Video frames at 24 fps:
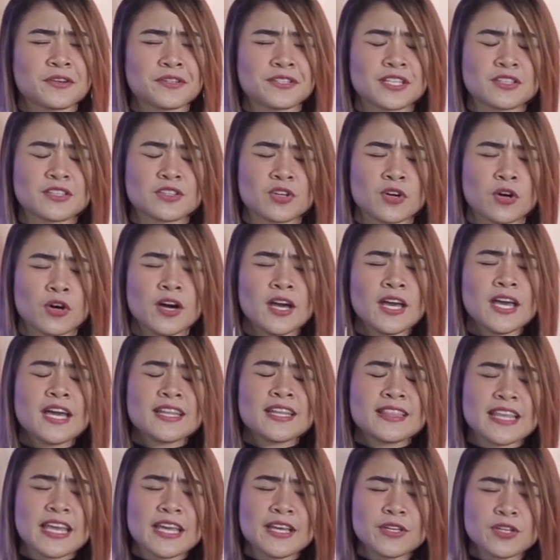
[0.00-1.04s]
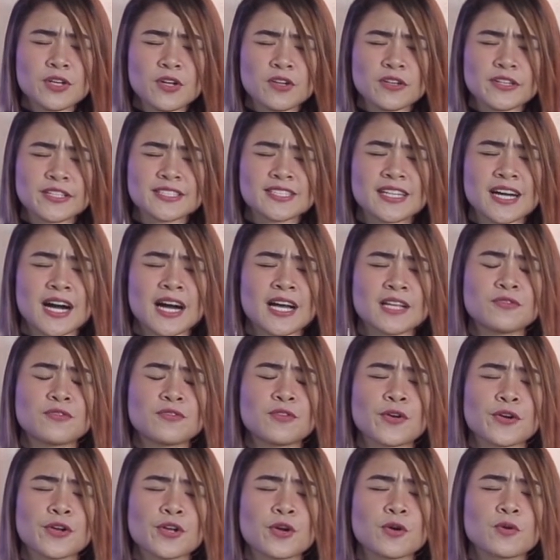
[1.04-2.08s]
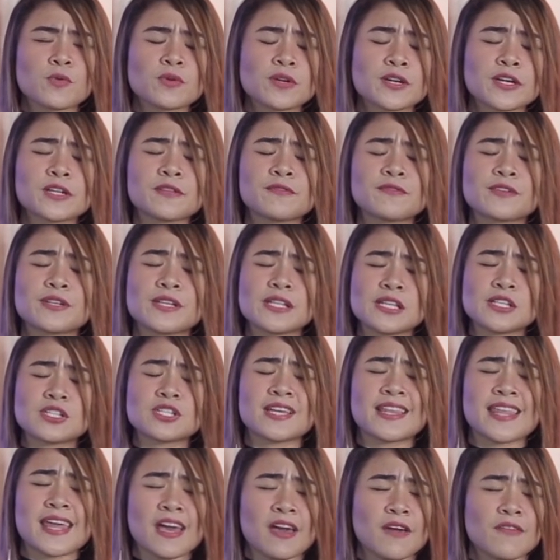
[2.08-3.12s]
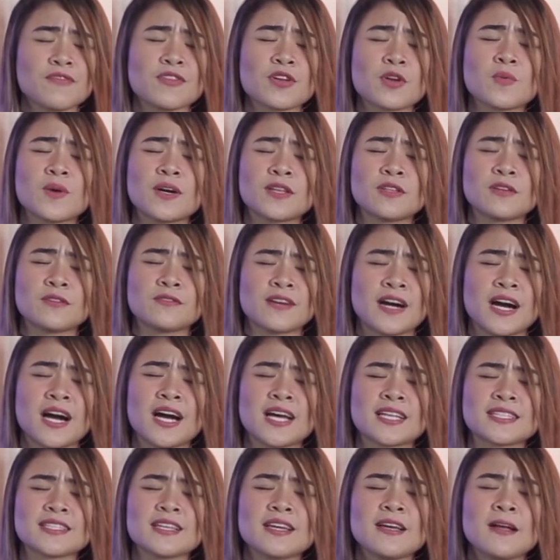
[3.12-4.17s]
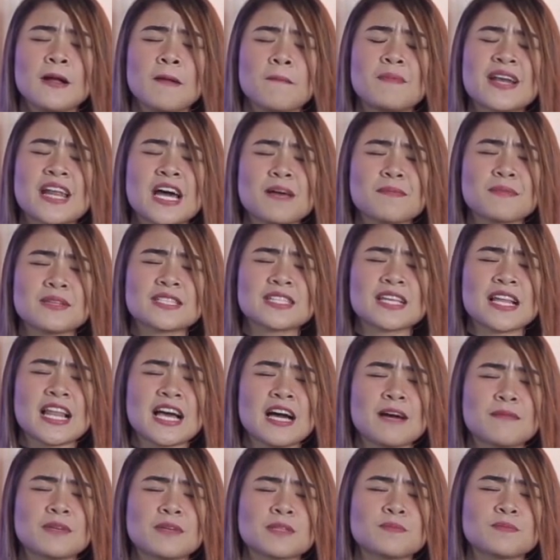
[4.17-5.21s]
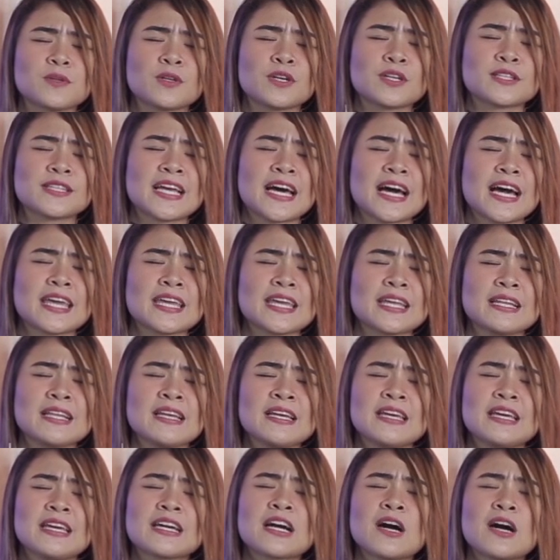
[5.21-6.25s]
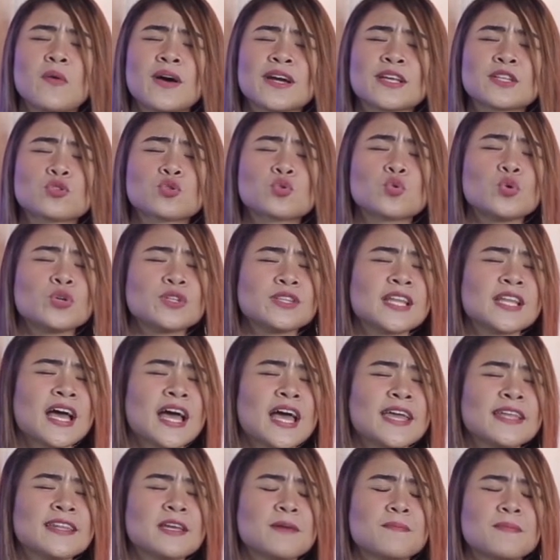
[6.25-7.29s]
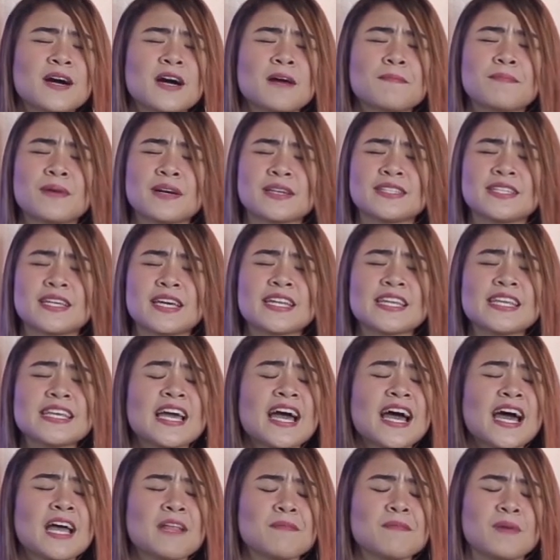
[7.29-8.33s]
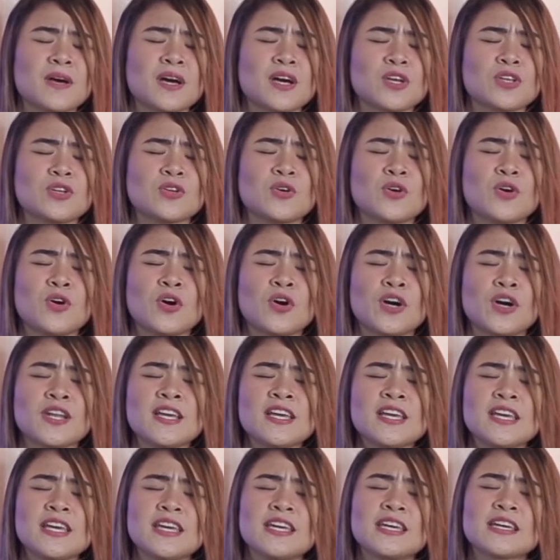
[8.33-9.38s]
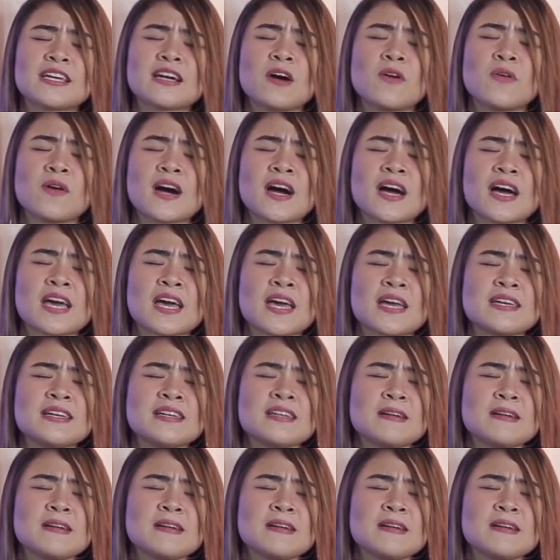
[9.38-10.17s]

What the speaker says: na to. Thank you, Lord God, for your word for each and every one of us. Maraming salamat po dahil ikaw ay tunay na makapangyarihan, Panginoon. Ikaw ay